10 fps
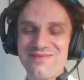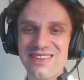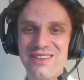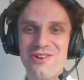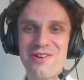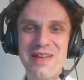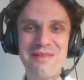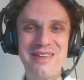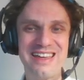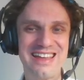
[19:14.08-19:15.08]
Or
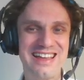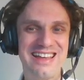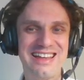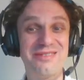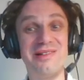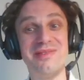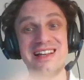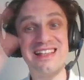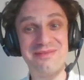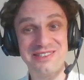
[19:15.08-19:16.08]
maybe it will be
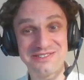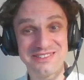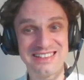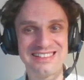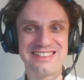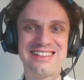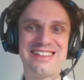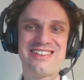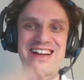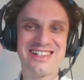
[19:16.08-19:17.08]
adaptive in
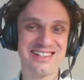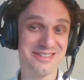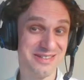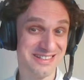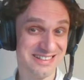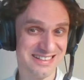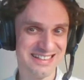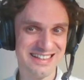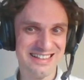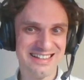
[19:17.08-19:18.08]
interactions with
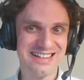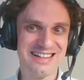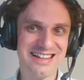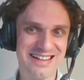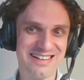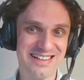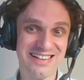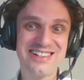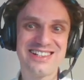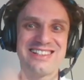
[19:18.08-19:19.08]
a
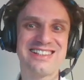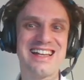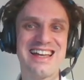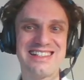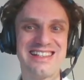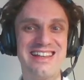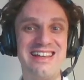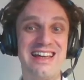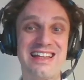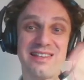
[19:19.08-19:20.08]
larger society,
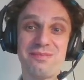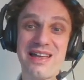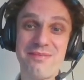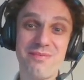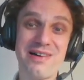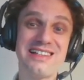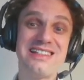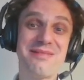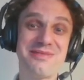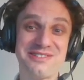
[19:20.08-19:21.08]
and it might be
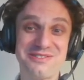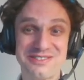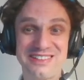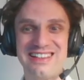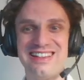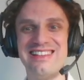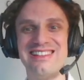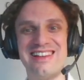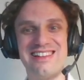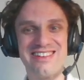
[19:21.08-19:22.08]
maladaptive in
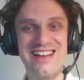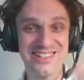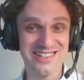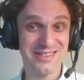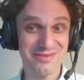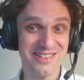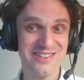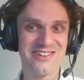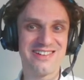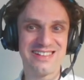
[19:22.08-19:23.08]
the interactions with
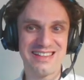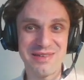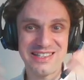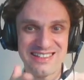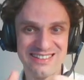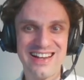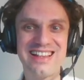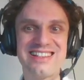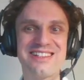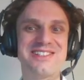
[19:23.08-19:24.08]
your immediate
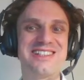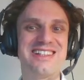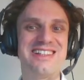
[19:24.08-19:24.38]
relatives.